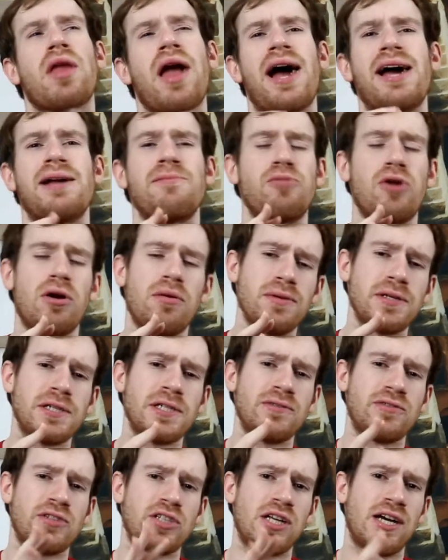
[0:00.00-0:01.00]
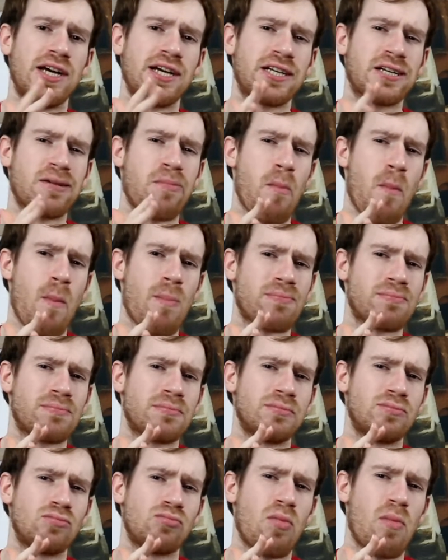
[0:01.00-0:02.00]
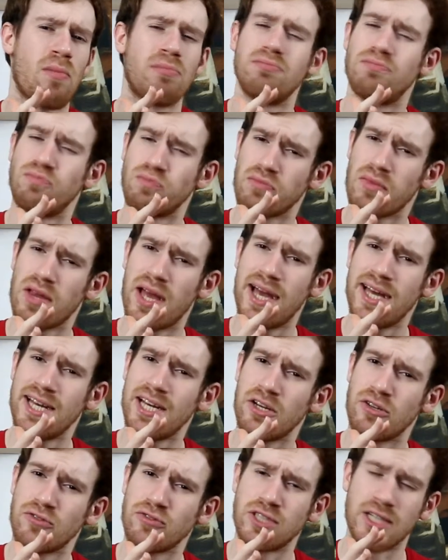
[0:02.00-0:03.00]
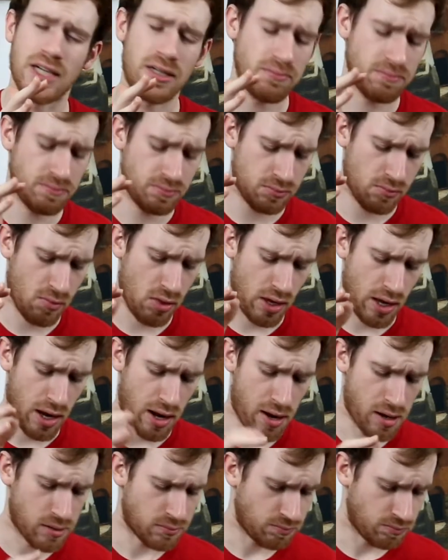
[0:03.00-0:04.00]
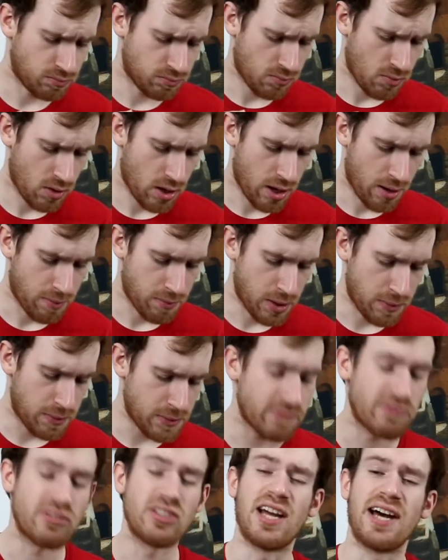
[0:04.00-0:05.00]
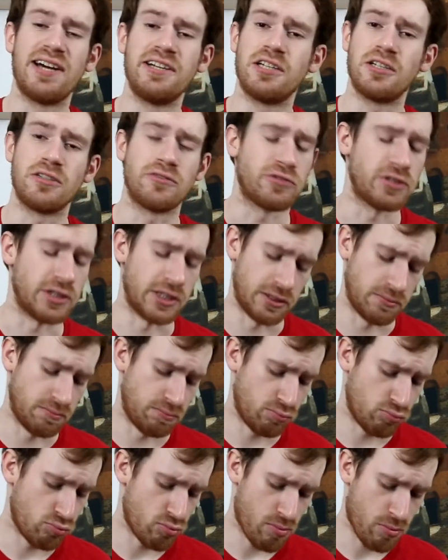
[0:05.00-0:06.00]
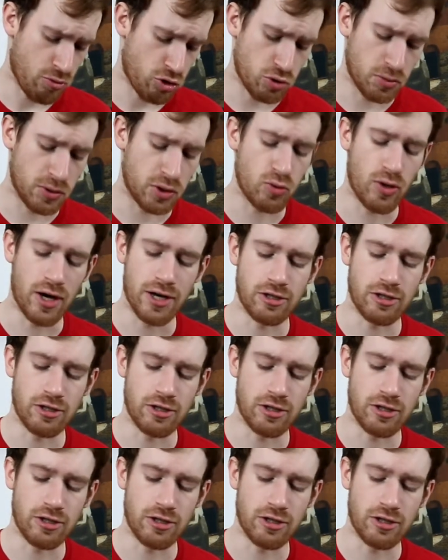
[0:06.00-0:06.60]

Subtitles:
I'd probably give it like 8 out of 10. Maybe even 9 out of 10, to be quite